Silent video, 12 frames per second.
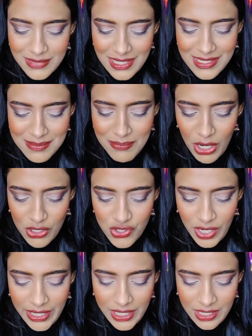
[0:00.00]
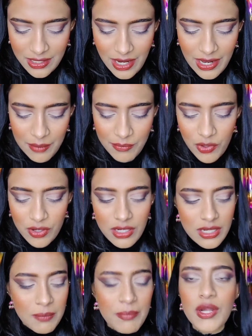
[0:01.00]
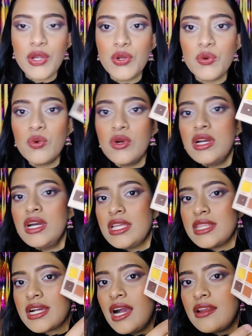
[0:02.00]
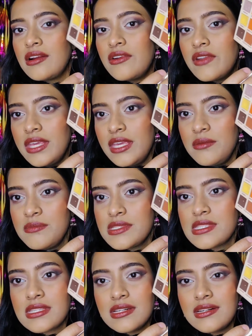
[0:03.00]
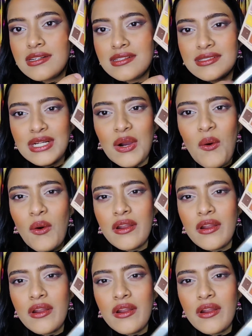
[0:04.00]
this brush right here, and I'm gonna dip into the color Dreams. I'm